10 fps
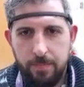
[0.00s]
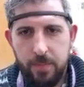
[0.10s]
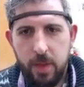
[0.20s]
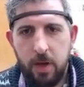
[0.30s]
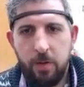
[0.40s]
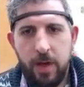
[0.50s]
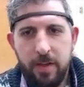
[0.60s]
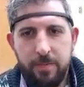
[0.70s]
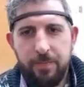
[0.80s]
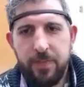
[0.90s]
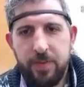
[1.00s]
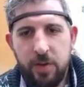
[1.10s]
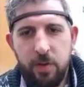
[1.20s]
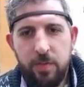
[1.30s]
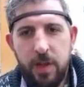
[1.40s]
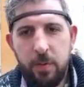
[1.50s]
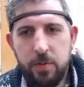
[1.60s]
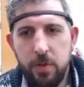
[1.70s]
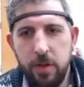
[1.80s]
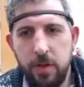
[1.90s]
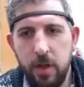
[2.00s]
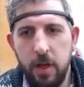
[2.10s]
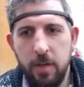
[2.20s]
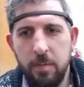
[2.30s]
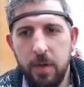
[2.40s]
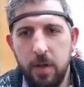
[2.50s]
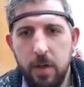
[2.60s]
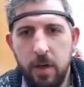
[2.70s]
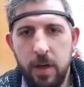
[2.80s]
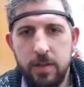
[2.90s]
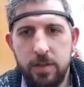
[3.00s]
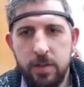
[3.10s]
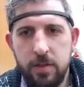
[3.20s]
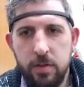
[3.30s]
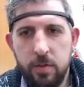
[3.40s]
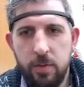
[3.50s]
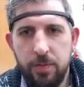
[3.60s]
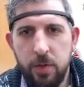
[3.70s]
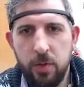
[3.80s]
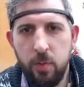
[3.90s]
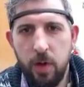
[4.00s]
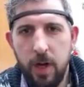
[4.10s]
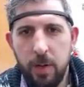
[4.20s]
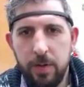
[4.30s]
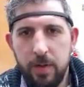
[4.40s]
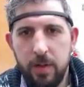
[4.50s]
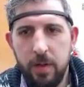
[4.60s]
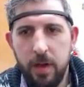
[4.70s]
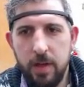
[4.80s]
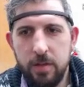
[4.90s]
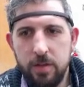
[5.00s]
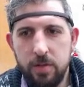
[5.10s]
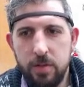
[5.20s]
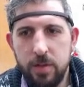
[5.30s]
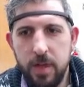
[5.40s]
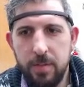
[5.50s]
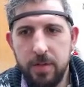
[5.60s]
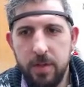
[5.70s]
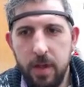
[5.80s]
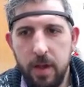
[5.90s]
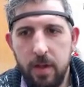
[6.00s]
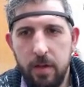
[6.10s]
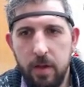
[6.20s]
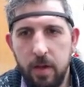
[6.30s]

Okay, so that was good. Let's just review what happened in the last 2 steps there.